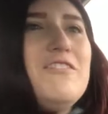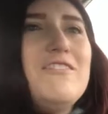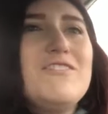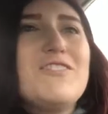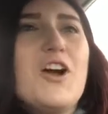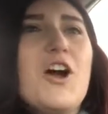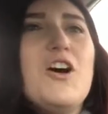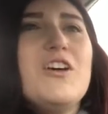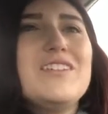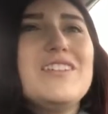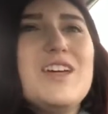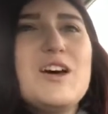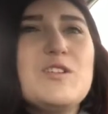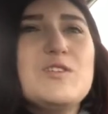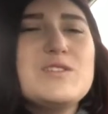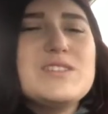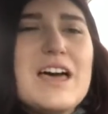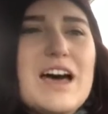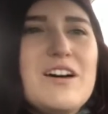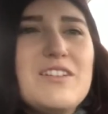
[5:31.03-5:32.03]
for all
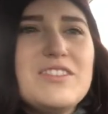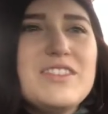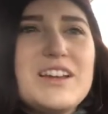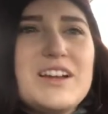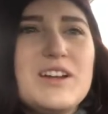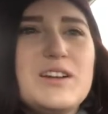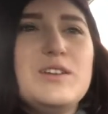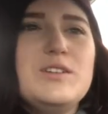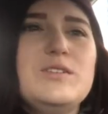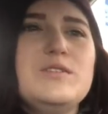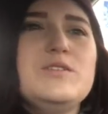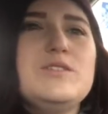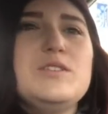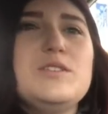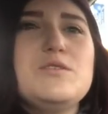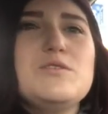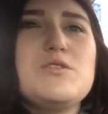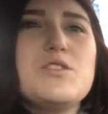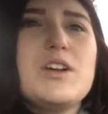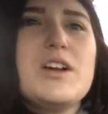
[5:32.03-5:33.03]
those out there who
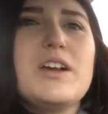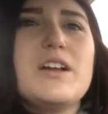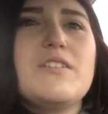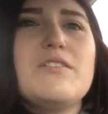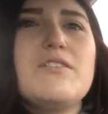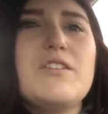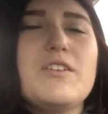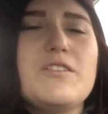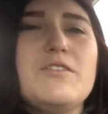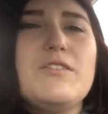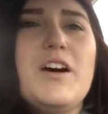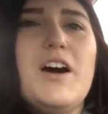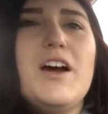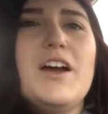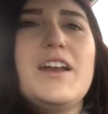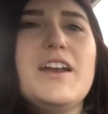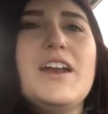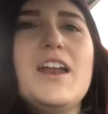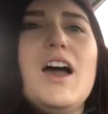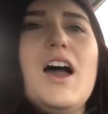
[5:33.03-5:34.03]
do drink for
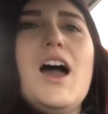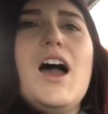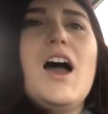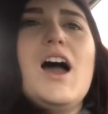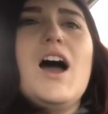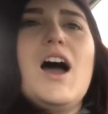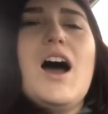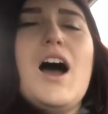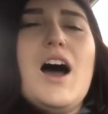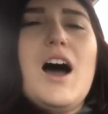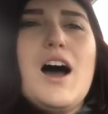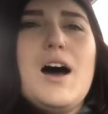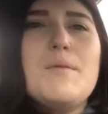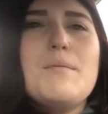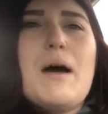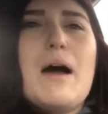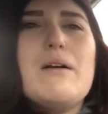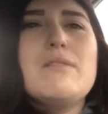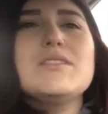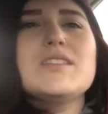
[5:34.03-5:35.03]
fun,
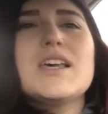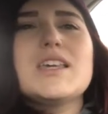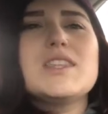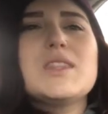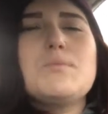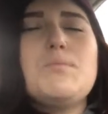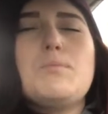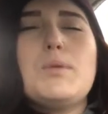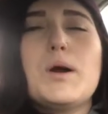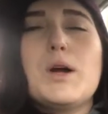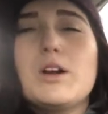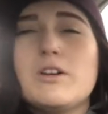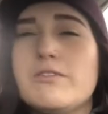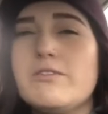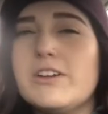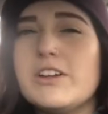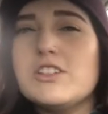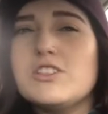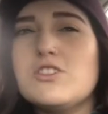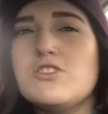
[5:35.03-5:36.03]
I was like the
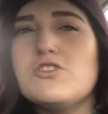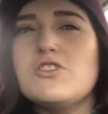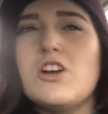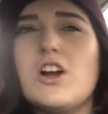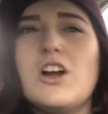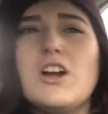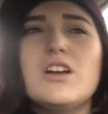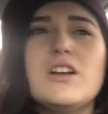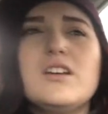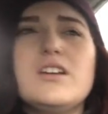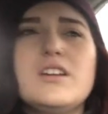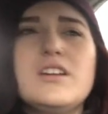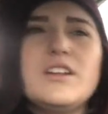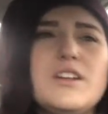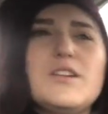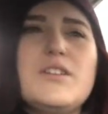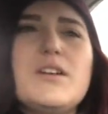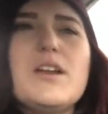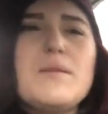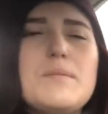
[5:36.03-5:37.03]
perfect drunk, you
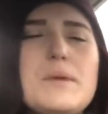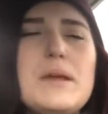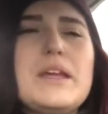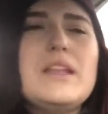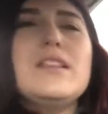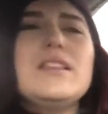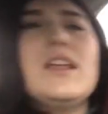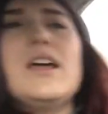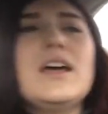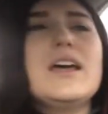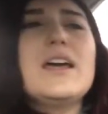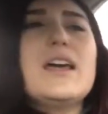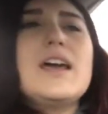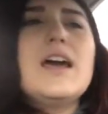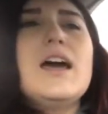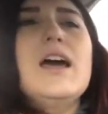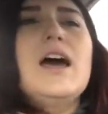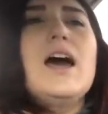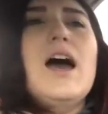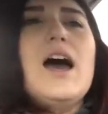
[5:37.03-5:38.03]
know what I mean? Like,
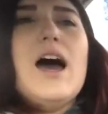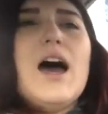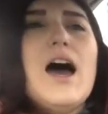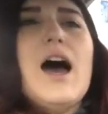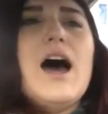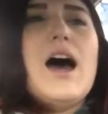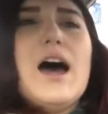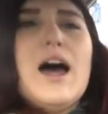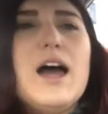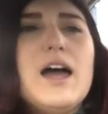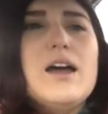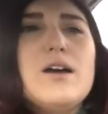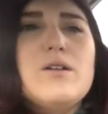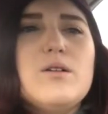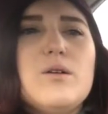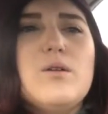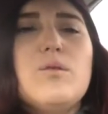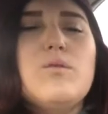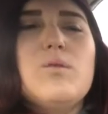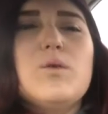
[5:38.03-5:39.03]
I
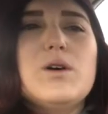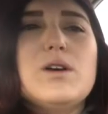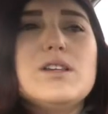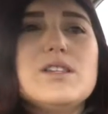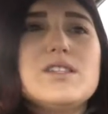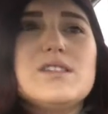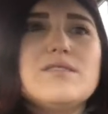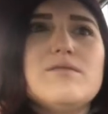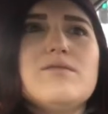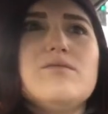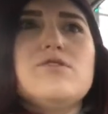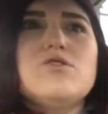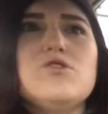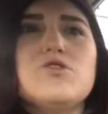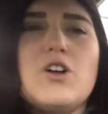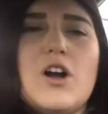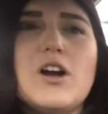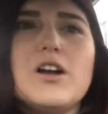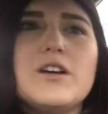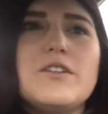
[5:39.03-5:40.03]
was
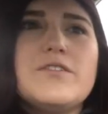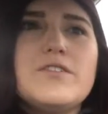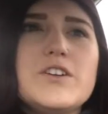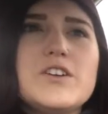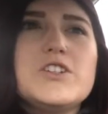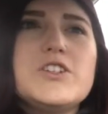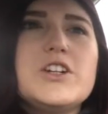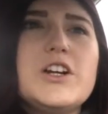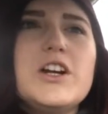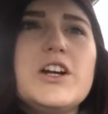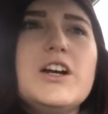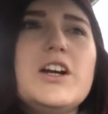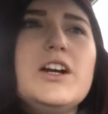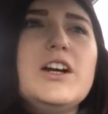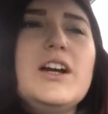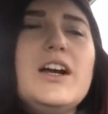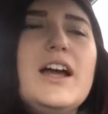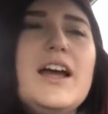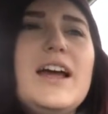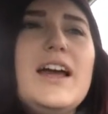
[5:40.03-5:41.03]
drunk for
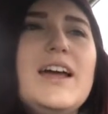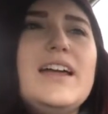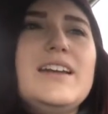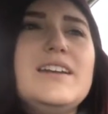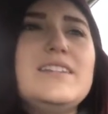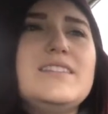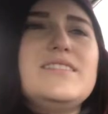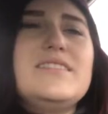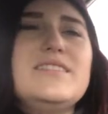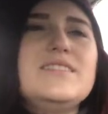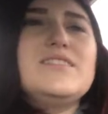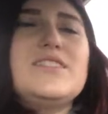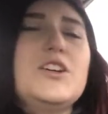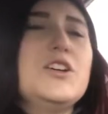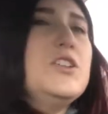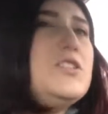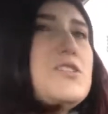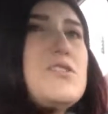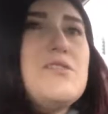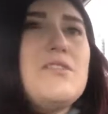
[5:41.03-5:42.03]
sure and
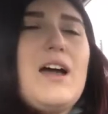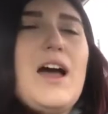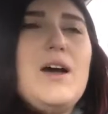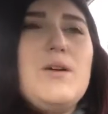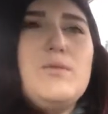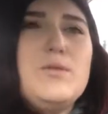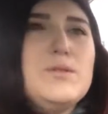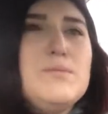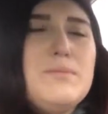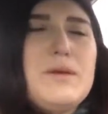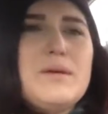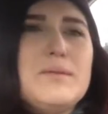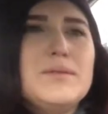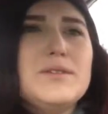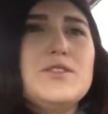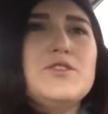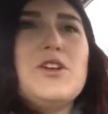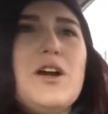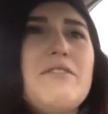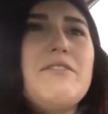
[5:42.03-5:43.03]
wouldn't be able
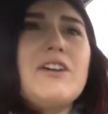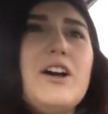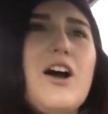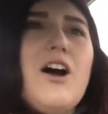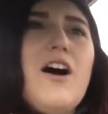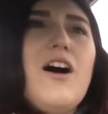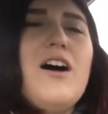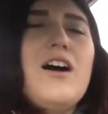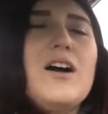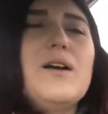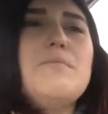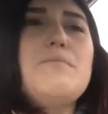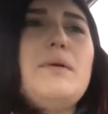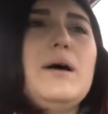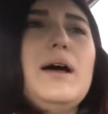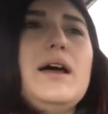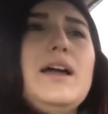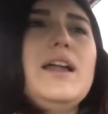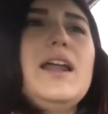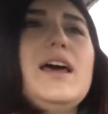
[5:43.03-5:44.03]
to drive a car,
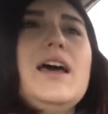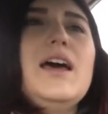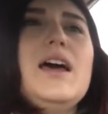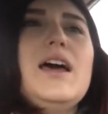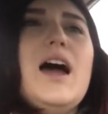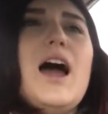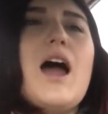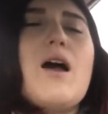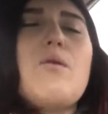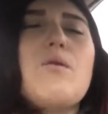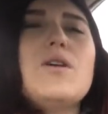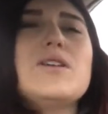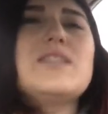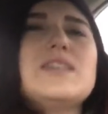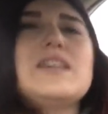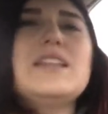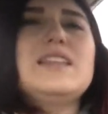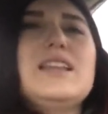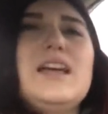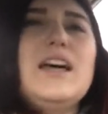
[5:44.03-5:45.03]
but I
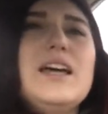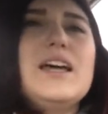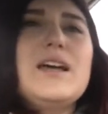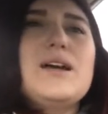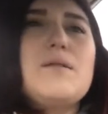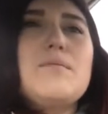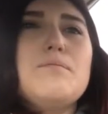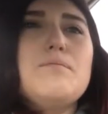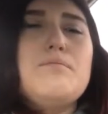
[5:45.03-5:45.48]
wasn't like